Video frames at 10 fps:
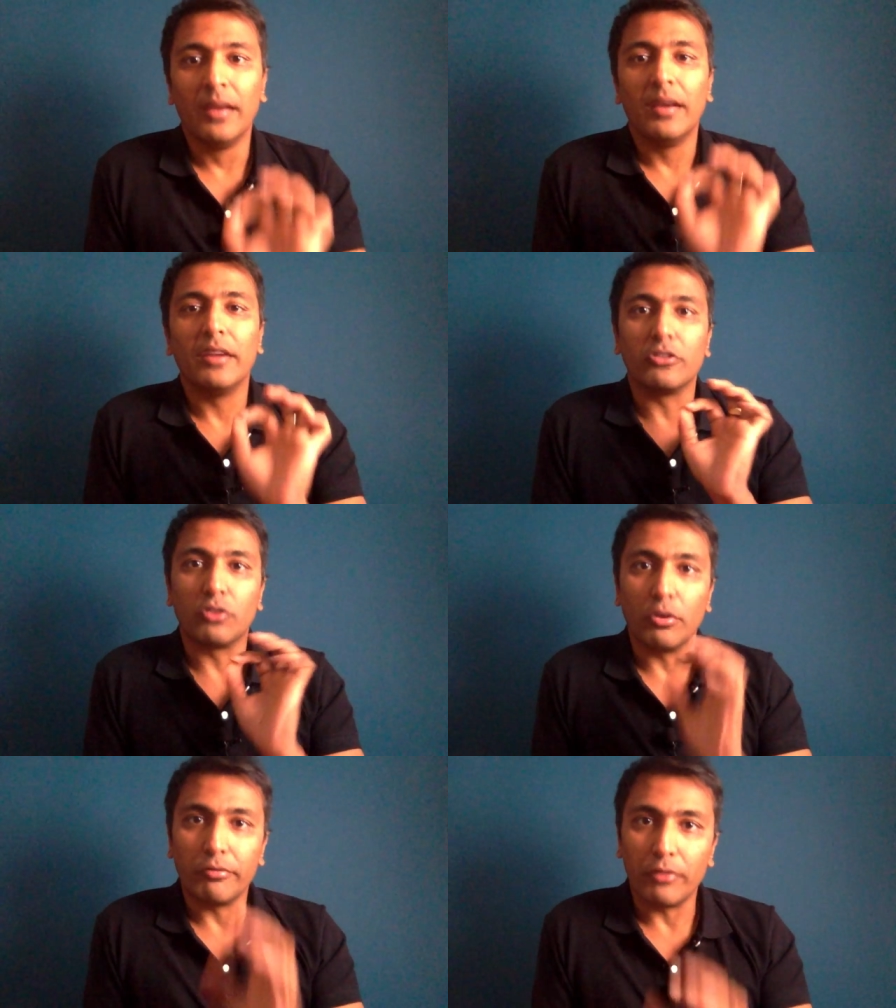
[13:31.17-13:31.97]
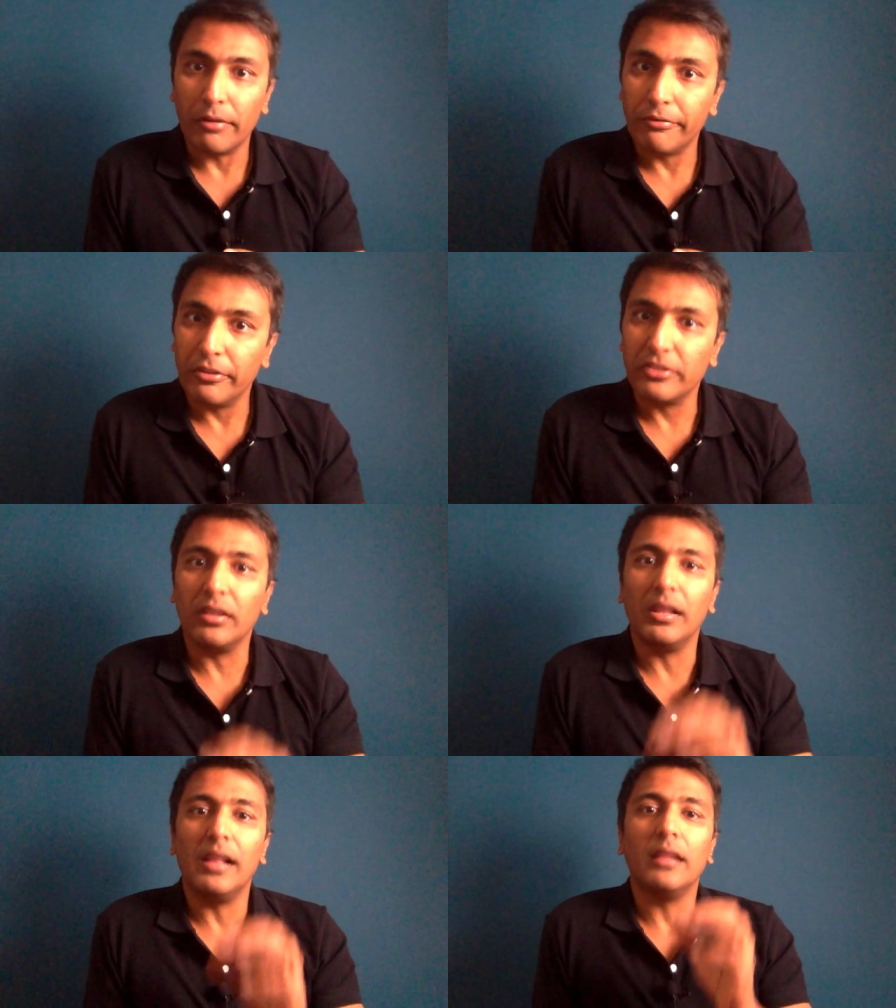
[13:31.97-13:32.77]
It is good for our
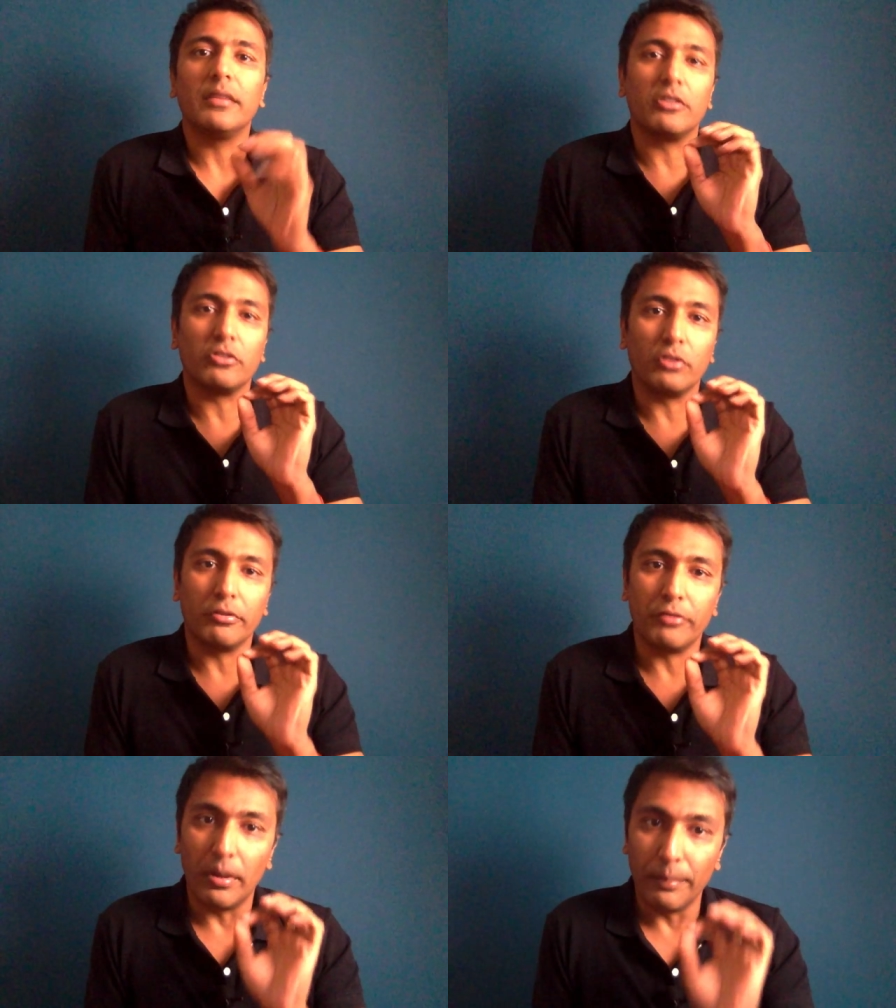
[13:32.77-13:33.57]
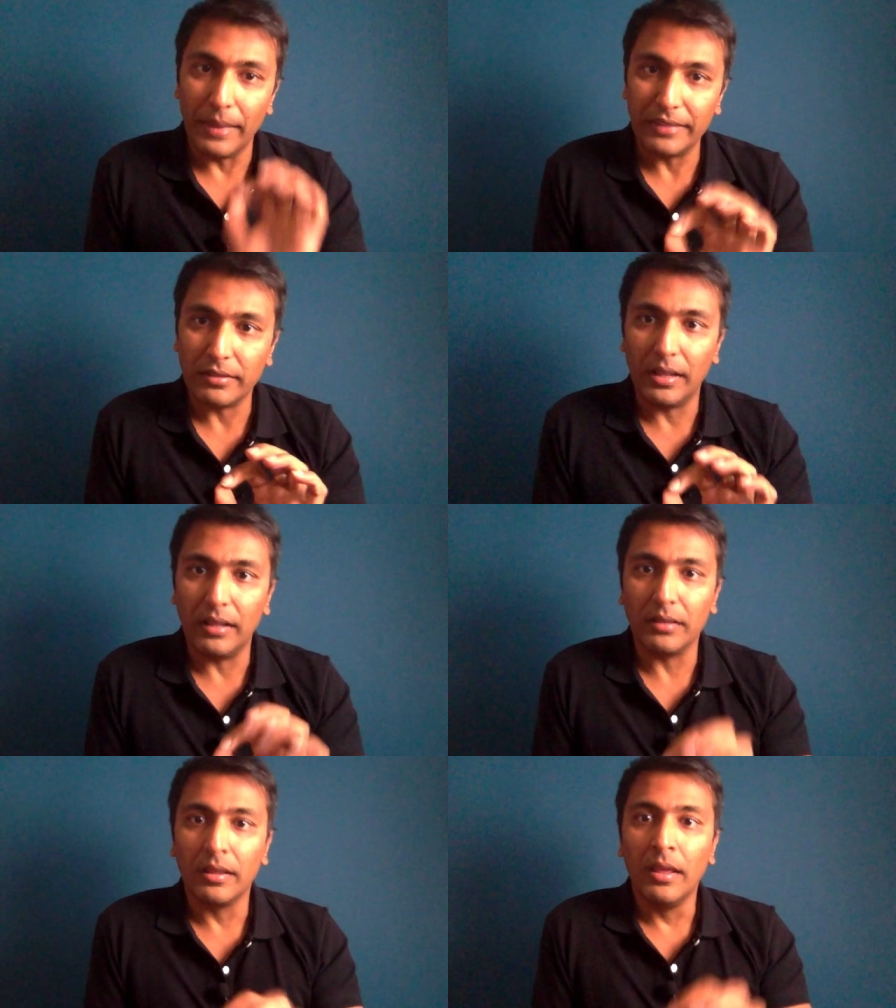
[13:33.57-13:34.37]
physical health, it is good for our mental
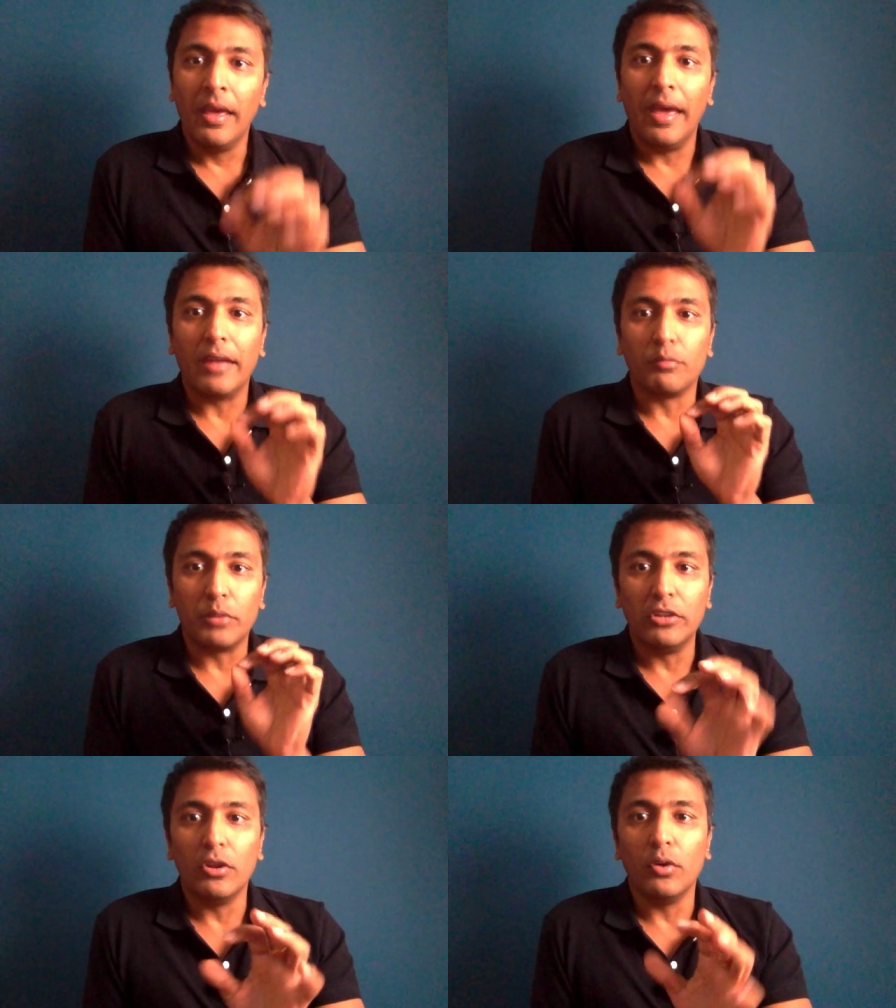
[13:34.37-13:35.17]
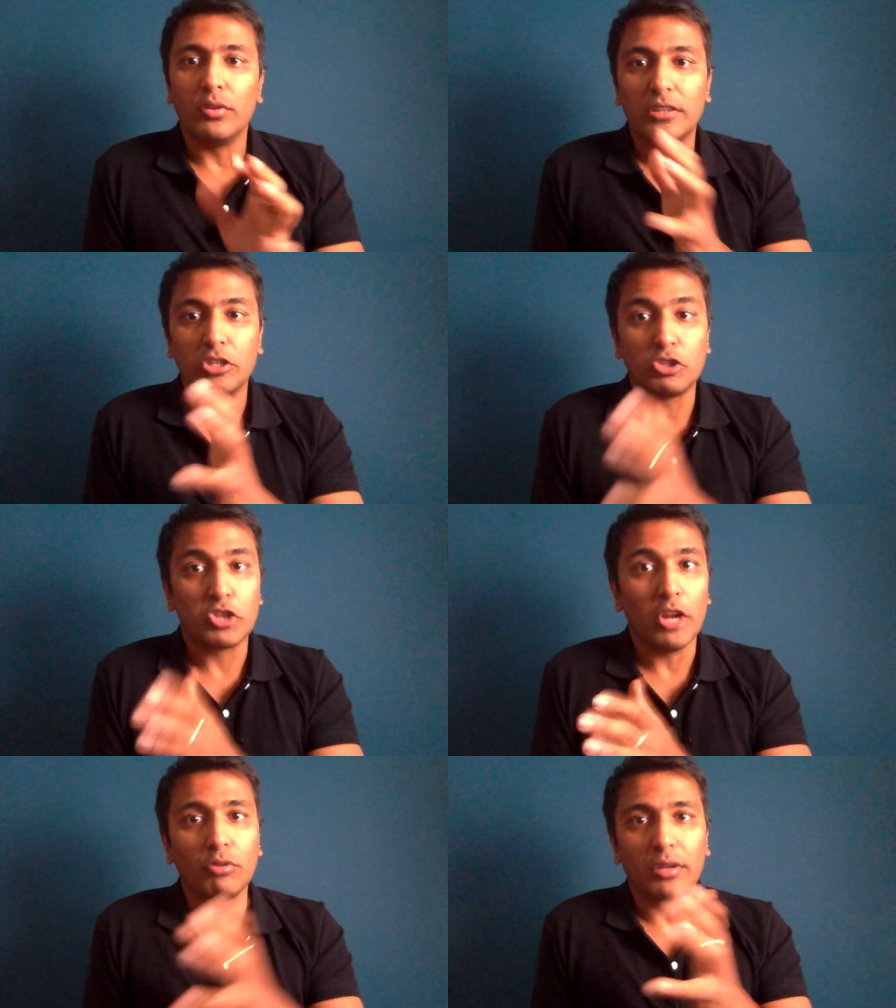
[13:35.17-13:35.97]
health, and we know that in
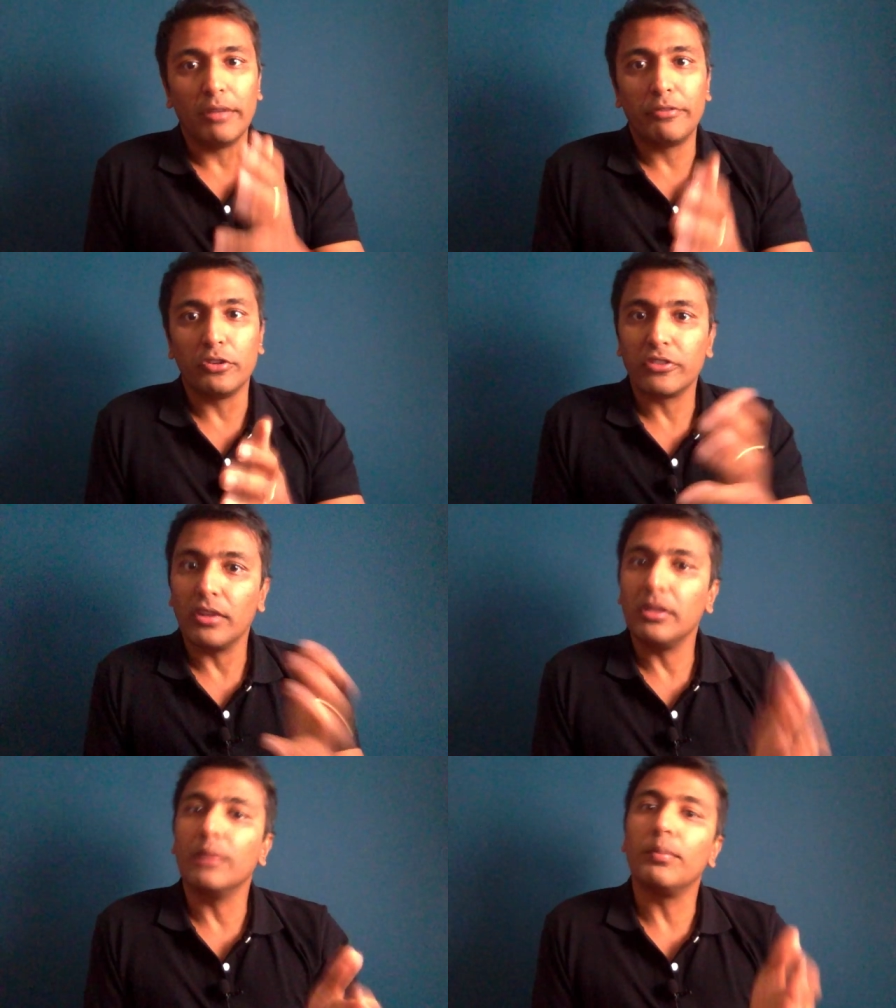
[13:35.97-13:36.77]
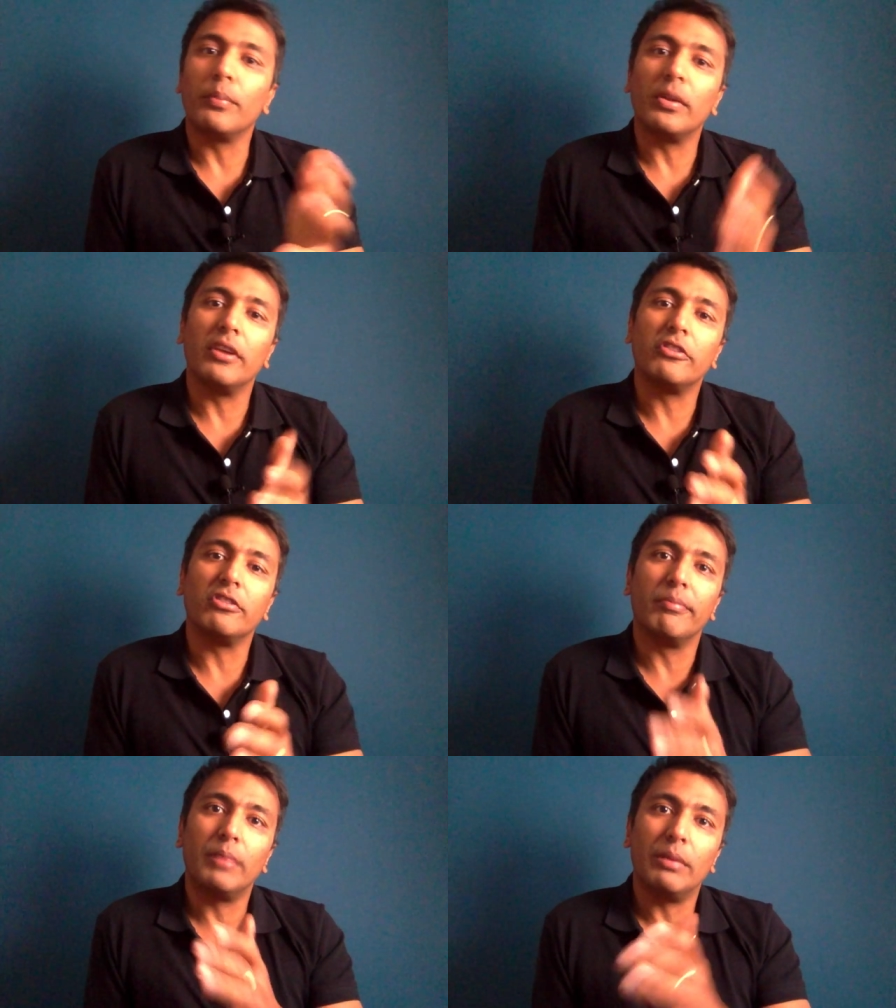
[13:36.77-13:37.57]
general, if you study a population
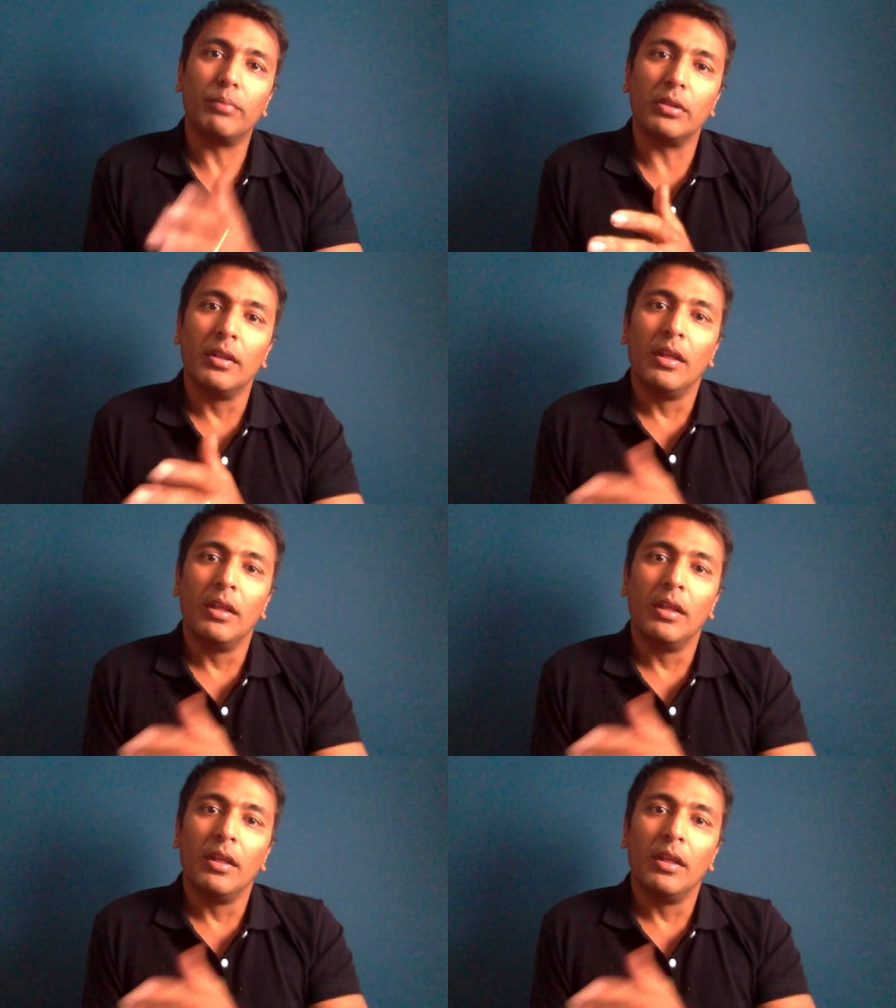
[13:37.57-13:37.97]
of people